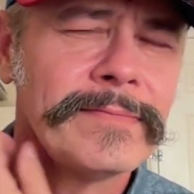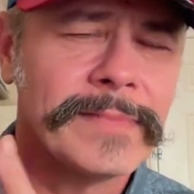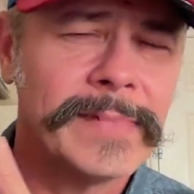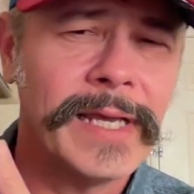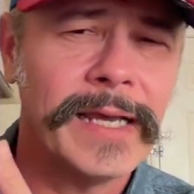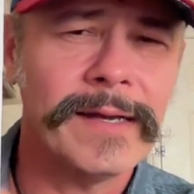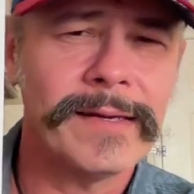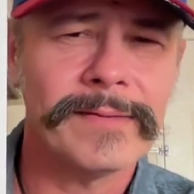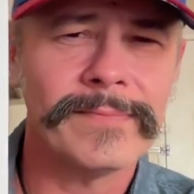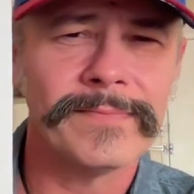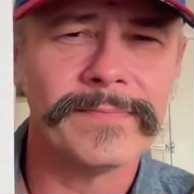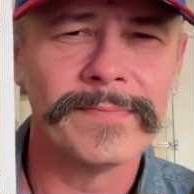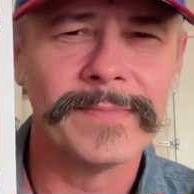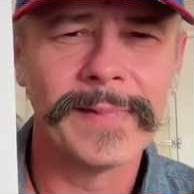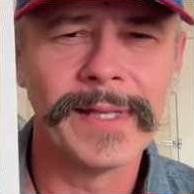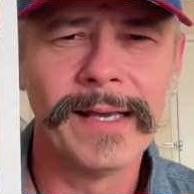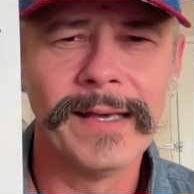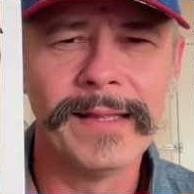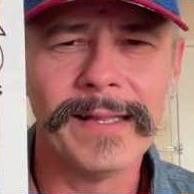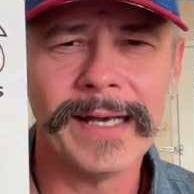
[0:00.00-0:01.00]
Yeah,
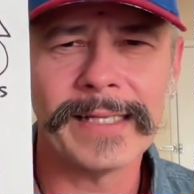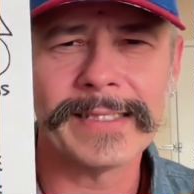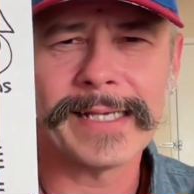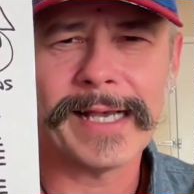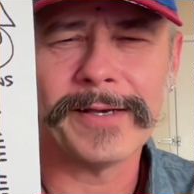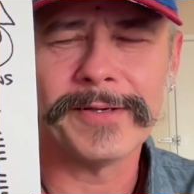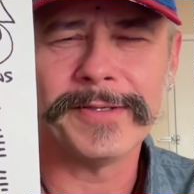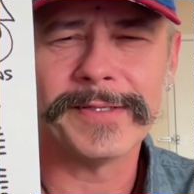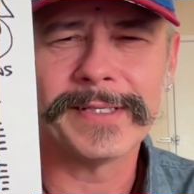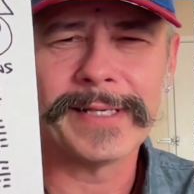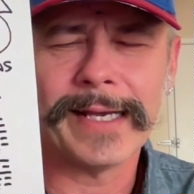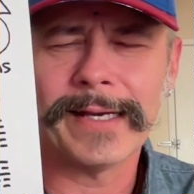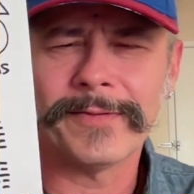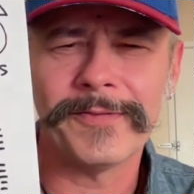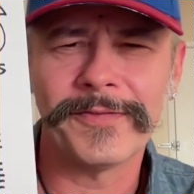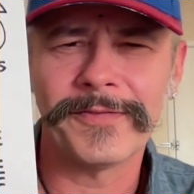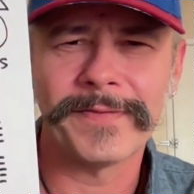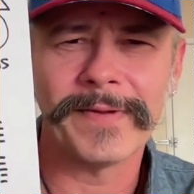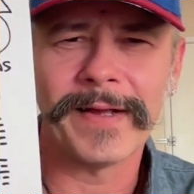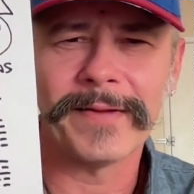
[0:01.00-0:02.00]
that's how you say
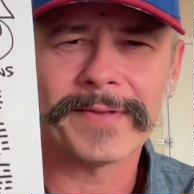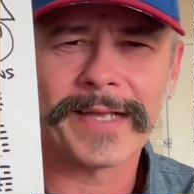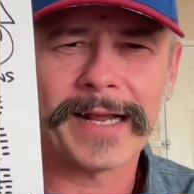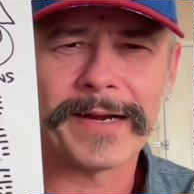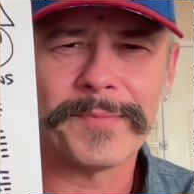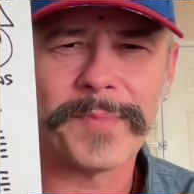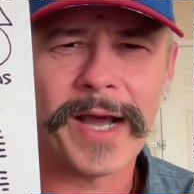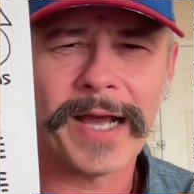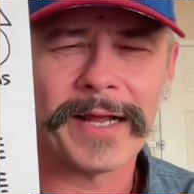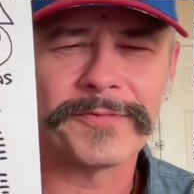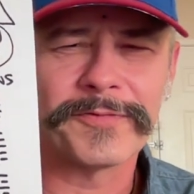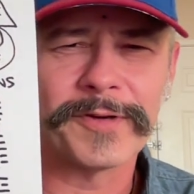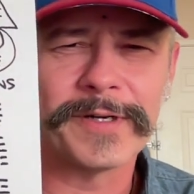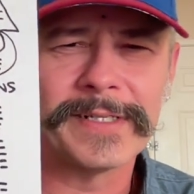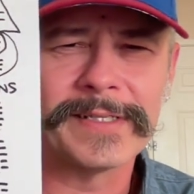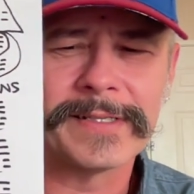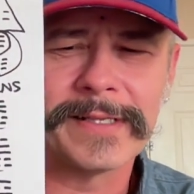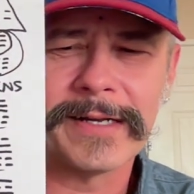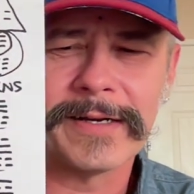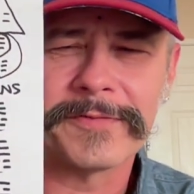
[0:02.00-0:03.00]
it. I've got a mind
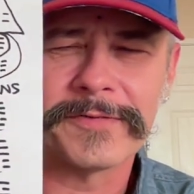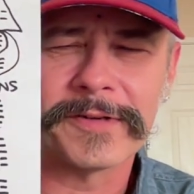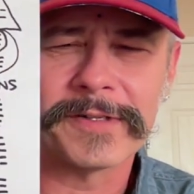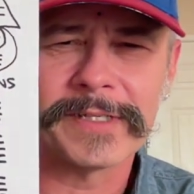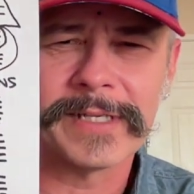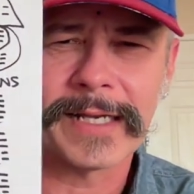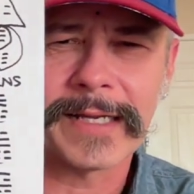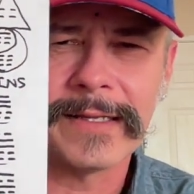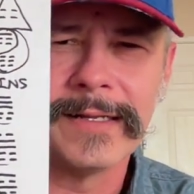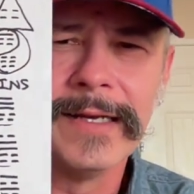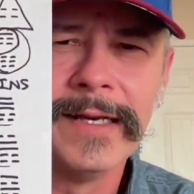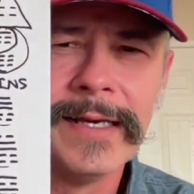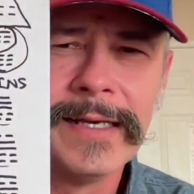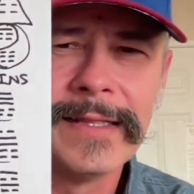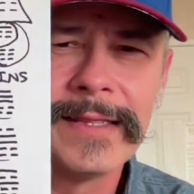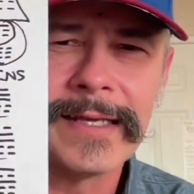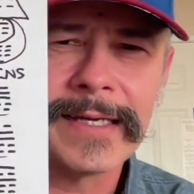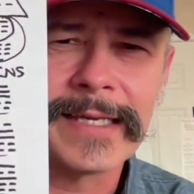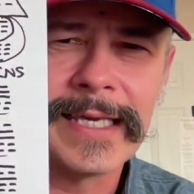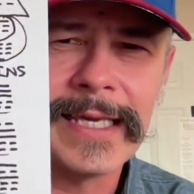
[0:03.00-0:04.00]
freeze there for a second.
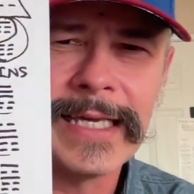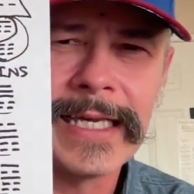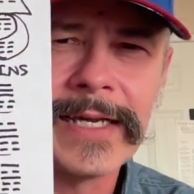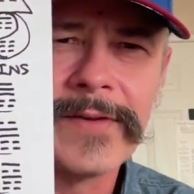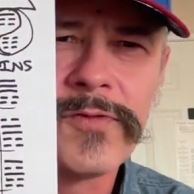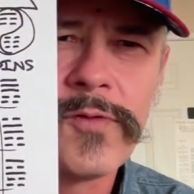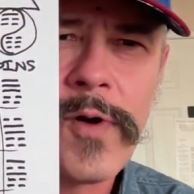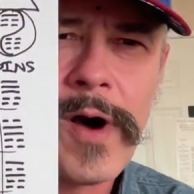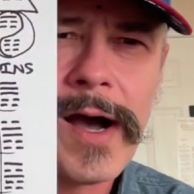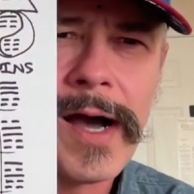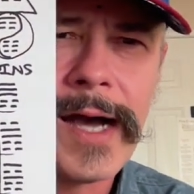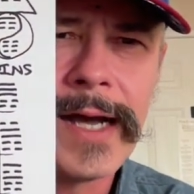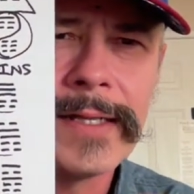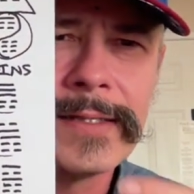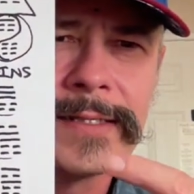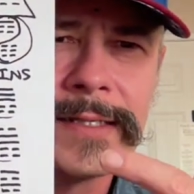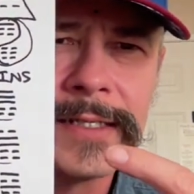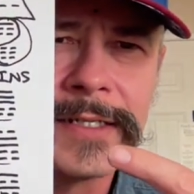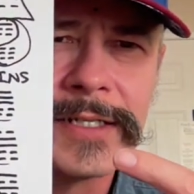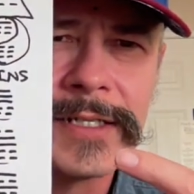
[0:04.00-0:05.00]
The King of
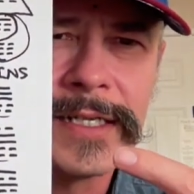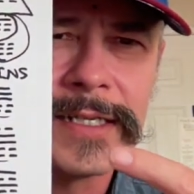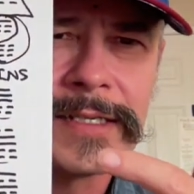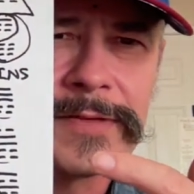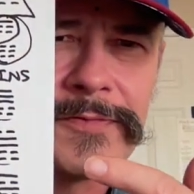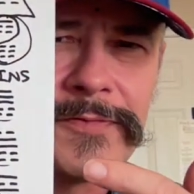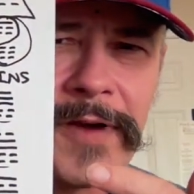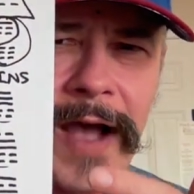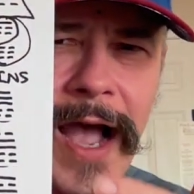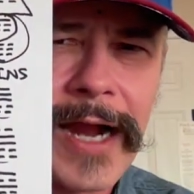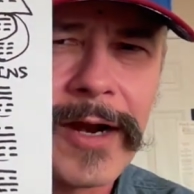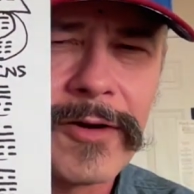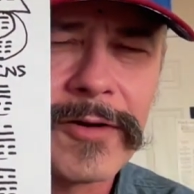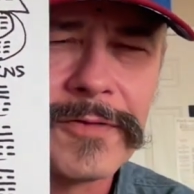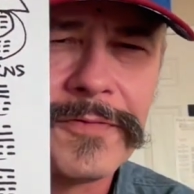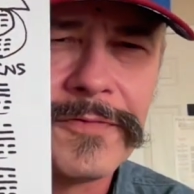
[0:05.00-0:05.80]
Wands is just fire